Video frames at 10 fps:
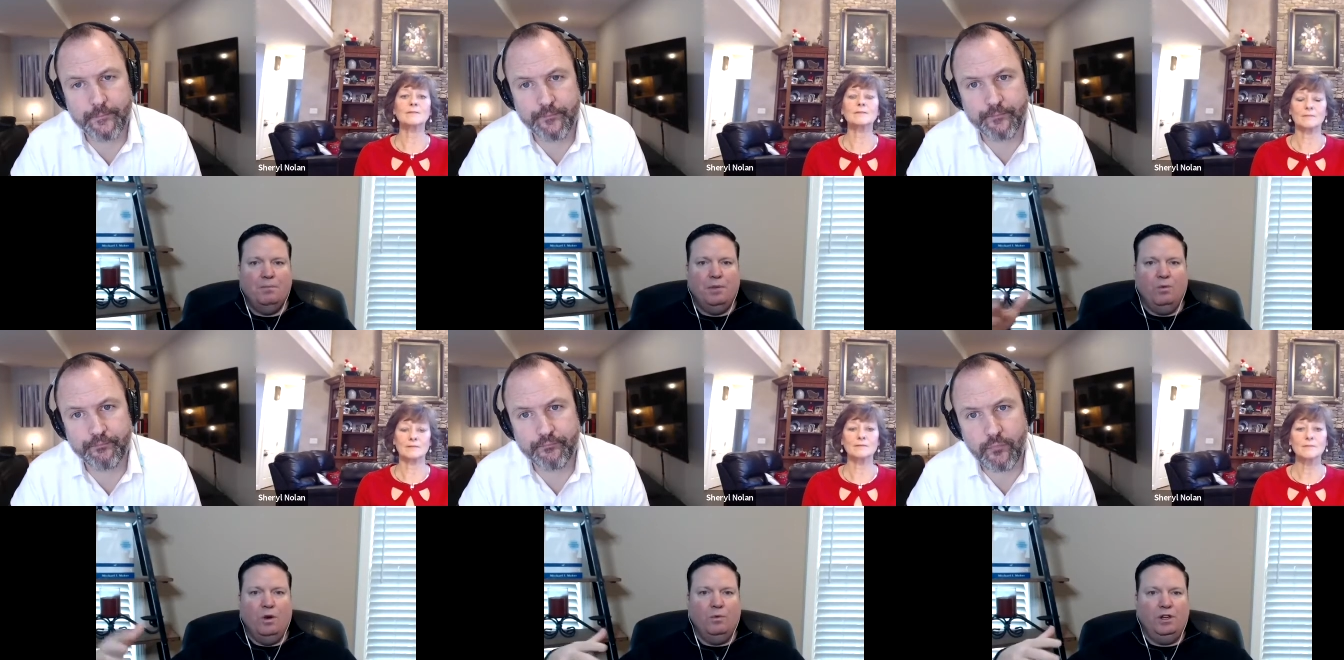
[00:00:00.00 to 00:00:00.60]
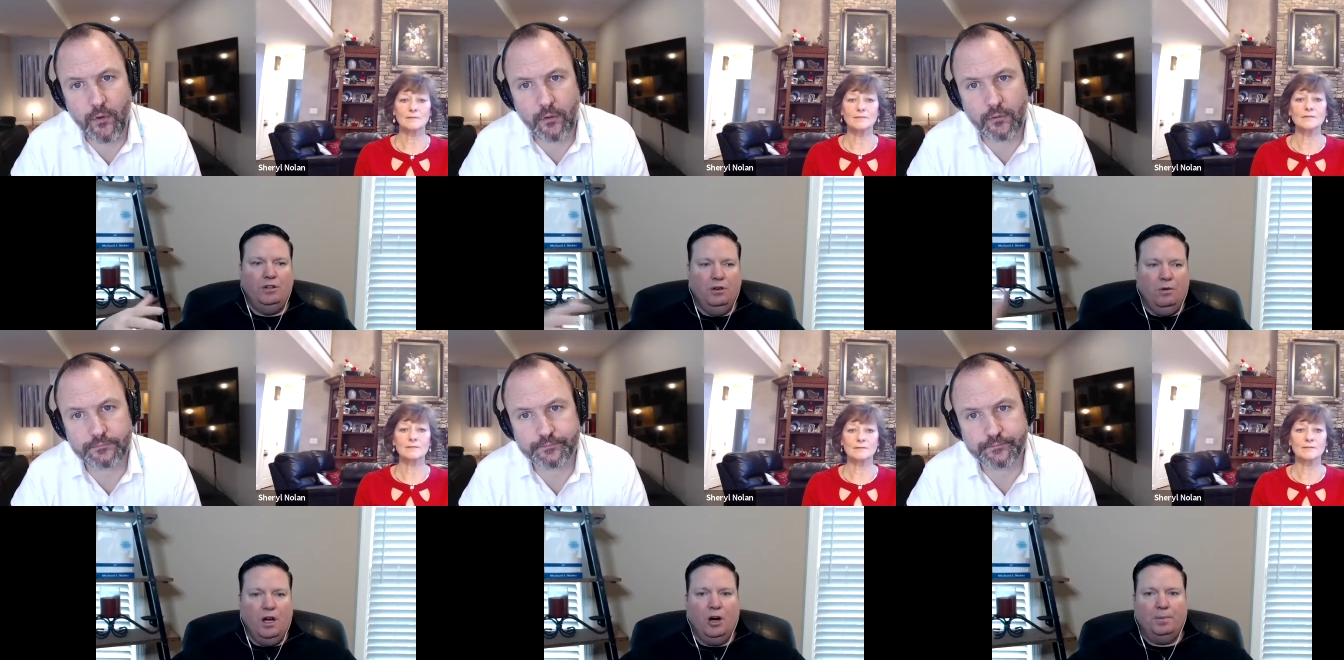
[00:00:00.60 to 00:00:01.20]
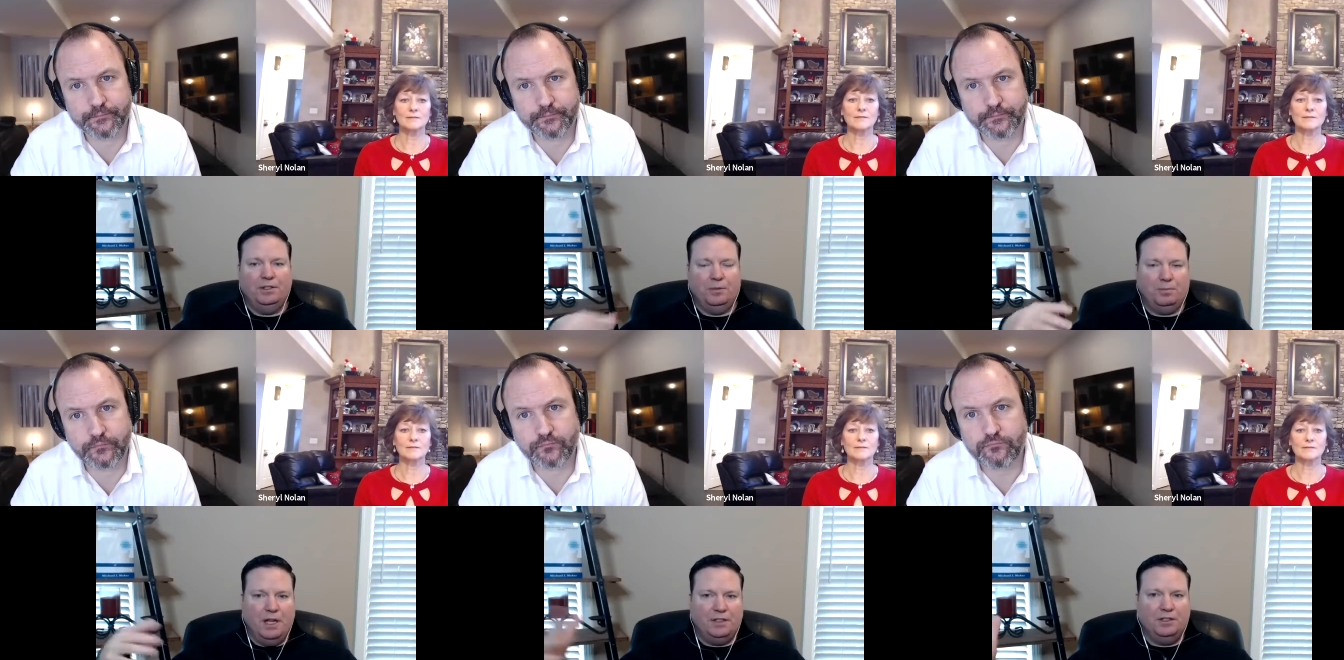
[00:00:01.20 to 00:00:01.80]
Speaker 1: But when we do help, it's a
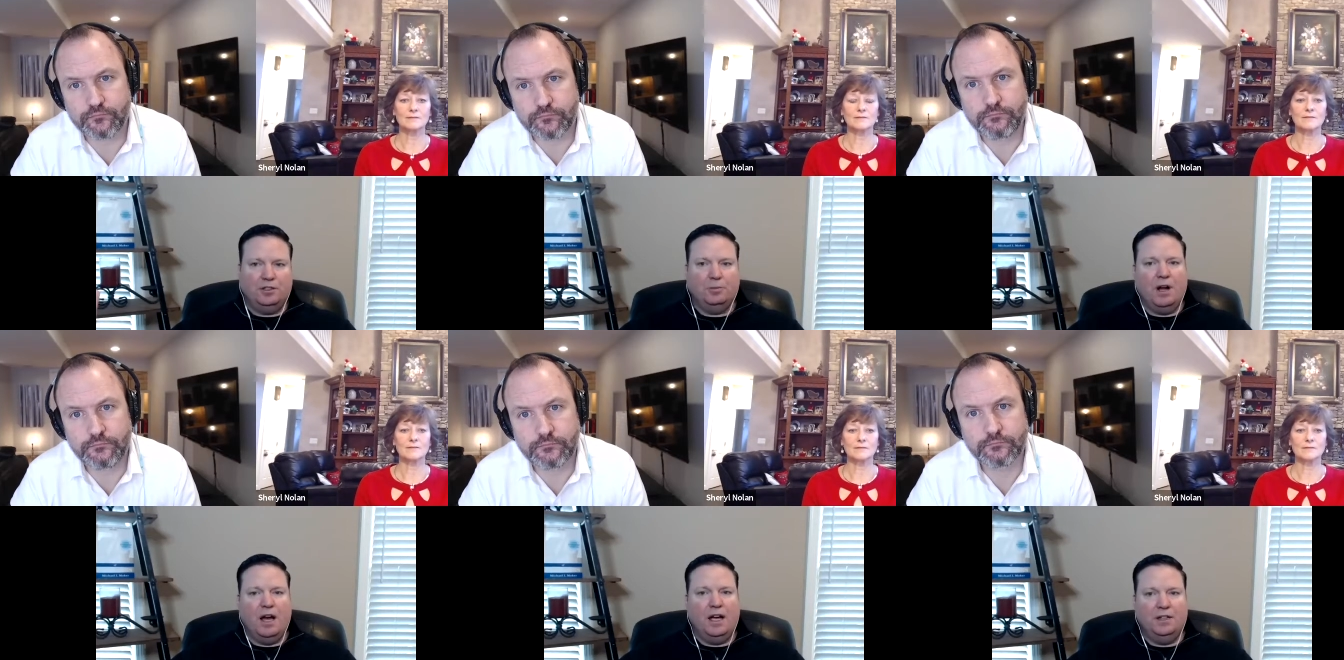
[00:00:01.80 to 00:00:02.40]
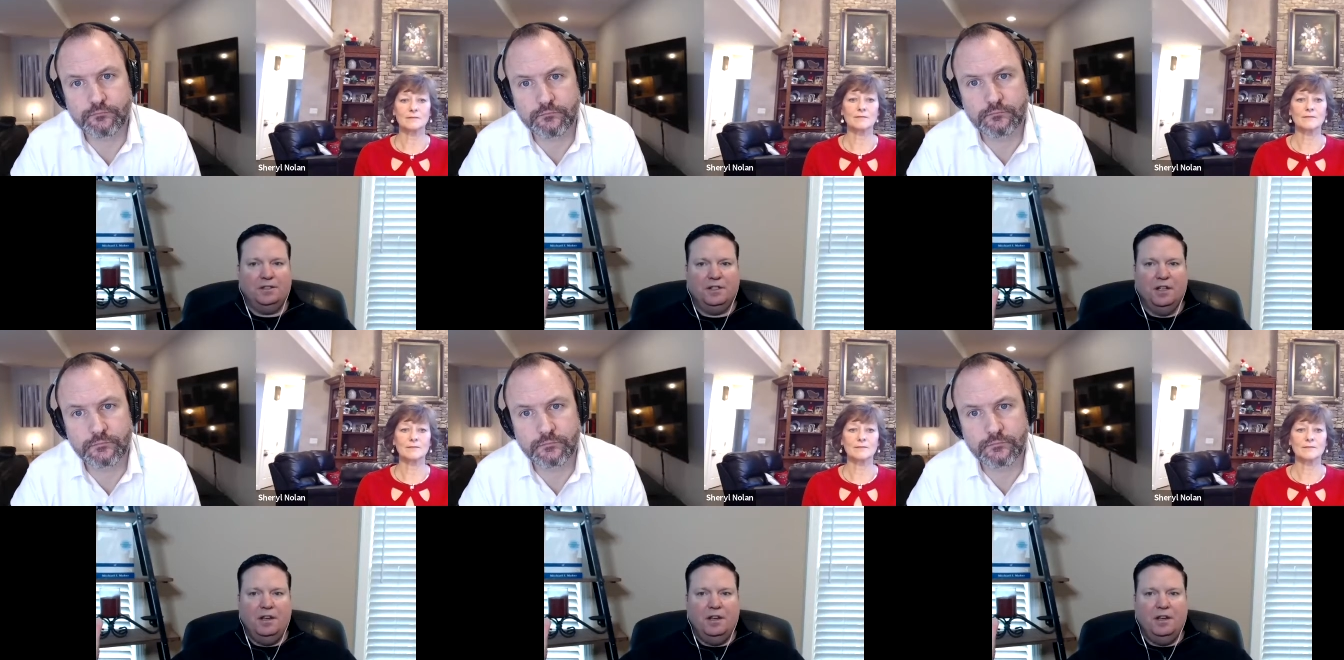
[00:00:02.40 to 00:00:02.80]
pleasant surprise